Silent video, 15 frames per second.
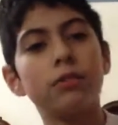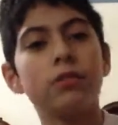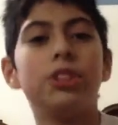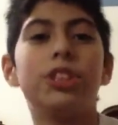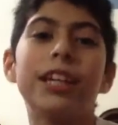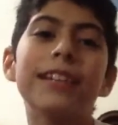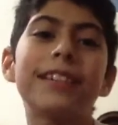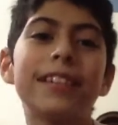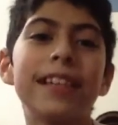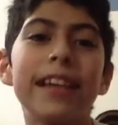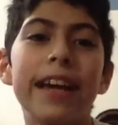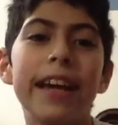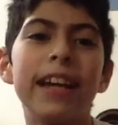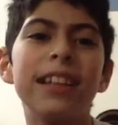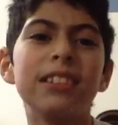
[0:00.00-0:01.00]
Jesse
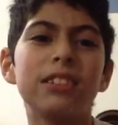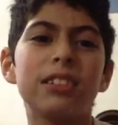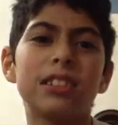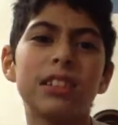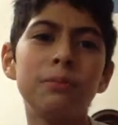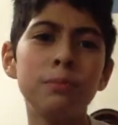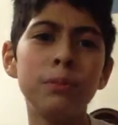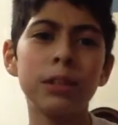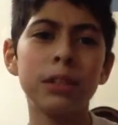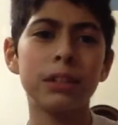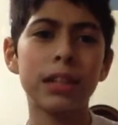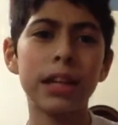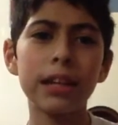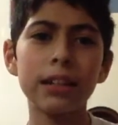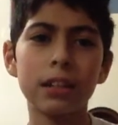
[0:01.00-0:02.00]
and
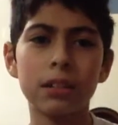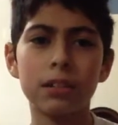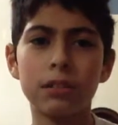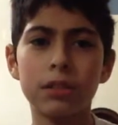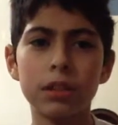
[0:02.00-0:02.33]
that